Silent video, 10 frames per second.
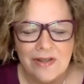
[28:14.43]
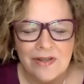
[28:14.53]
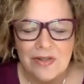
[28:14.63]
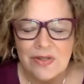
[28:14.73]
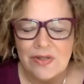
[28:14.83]

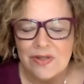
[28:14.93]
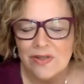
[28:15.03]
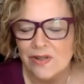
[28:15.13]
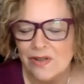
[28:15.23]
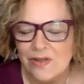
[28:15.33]
just
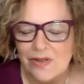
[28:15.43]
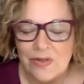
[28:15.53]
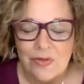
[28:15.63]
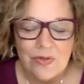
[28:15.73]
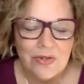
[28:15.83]

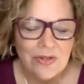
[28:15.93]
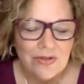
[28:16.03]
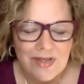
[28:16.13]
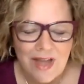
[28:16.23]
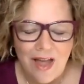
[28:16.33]
soothe
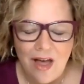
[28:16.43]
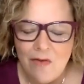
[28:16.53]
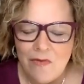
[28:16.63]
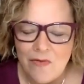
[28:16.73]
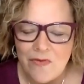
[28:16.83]
yourself